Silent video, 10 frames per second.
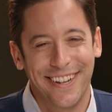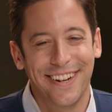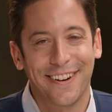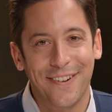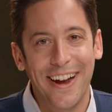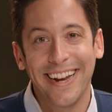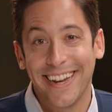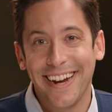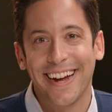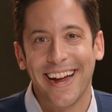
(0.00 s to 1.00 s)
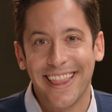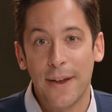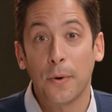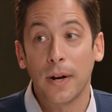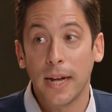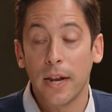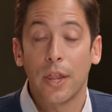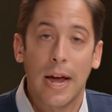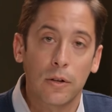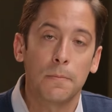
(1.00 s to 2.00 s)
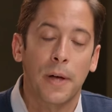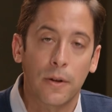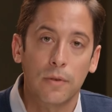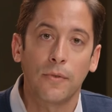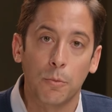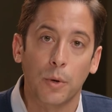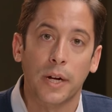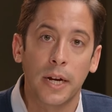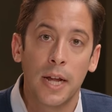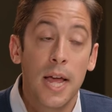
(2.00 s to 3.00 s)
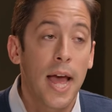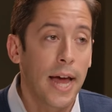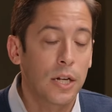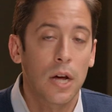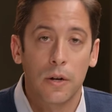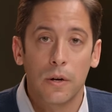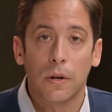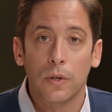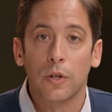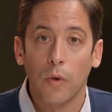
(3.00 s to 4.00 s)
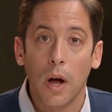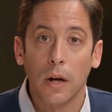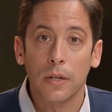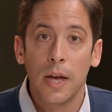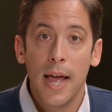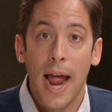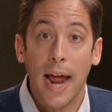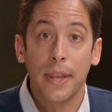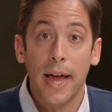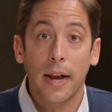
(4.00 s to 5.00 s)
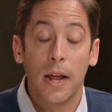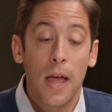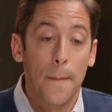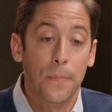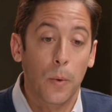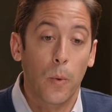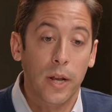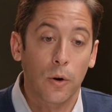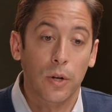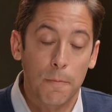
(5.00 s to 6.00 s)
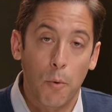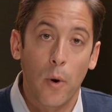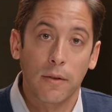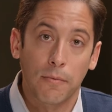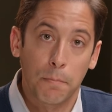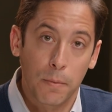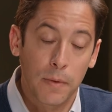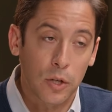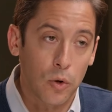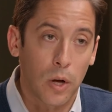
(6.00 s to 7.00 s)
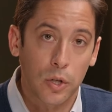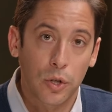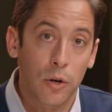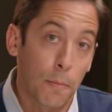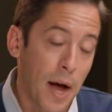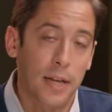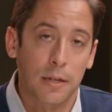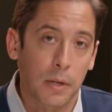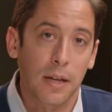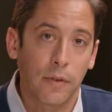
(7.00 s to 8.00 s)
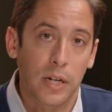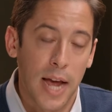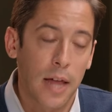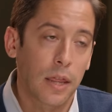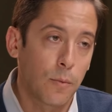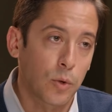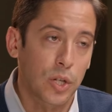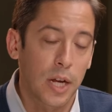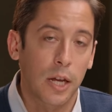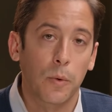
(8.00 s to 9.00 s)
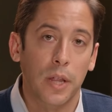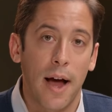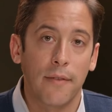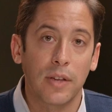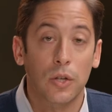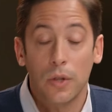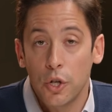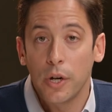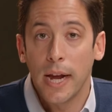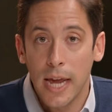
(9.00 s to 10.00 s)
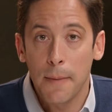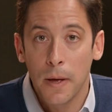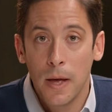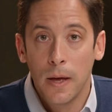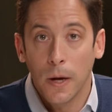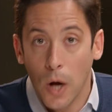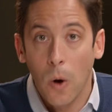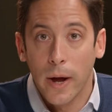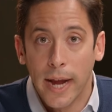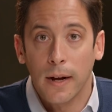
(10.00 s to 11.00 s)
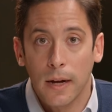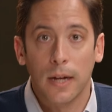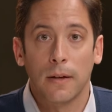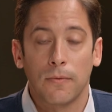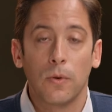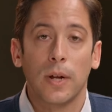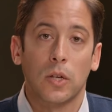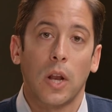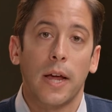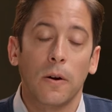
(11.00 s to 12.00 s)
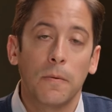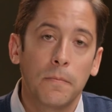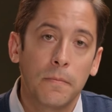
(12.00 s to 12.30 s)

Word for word: Isn't it great? Yeah. And then we're gonna get a thousand bottles of lubricant and a ton of hookers and drugs. And then when you're at the point of exhaustion or possibly even death, then we'll stick you with an IV so that you can keep going a few days later.